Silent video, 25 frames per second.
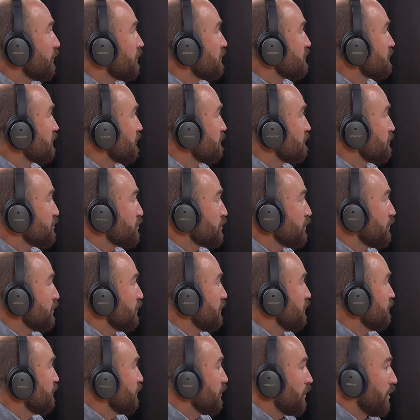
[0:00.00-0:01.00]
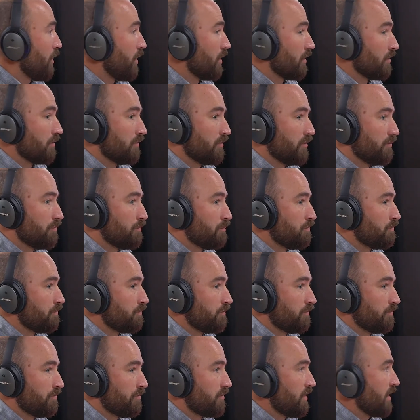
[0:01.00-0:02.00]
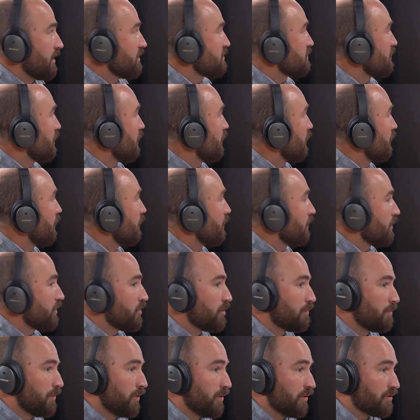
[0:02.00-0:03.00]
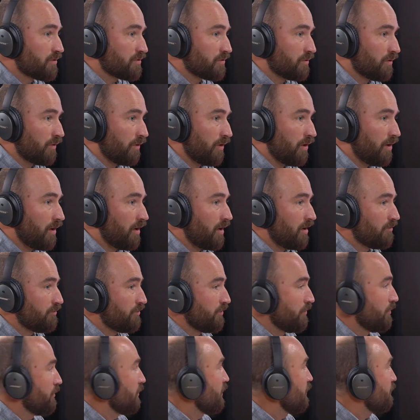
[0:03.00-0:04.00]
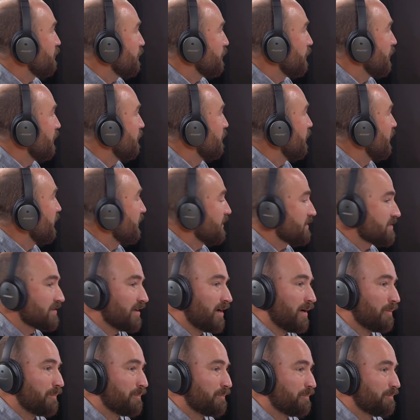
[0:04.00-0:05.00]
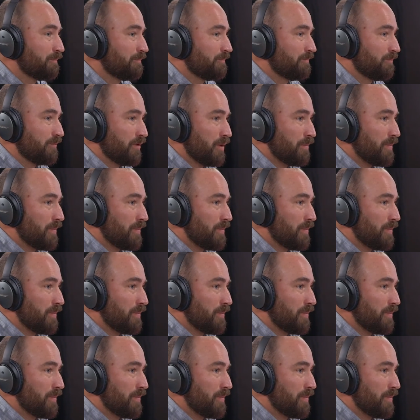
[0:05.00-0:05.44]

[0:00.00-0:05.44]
because I'm sure you've got things going on in your personal life, and not everyone wakes up, no